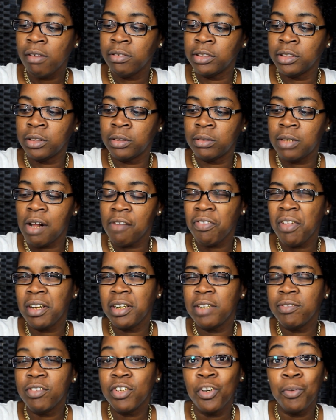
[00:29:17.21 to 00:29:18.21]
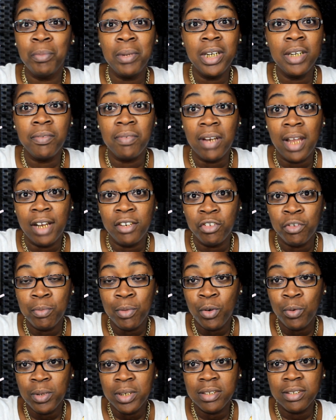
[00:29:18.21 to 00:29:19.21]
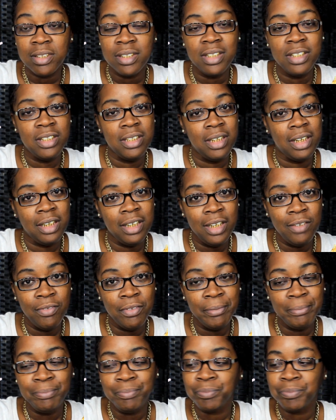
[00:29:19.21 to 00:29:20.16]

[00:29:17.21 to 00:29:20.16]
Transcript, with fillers: So I think Nivea gonna be here for like two more weeks and then she leaving.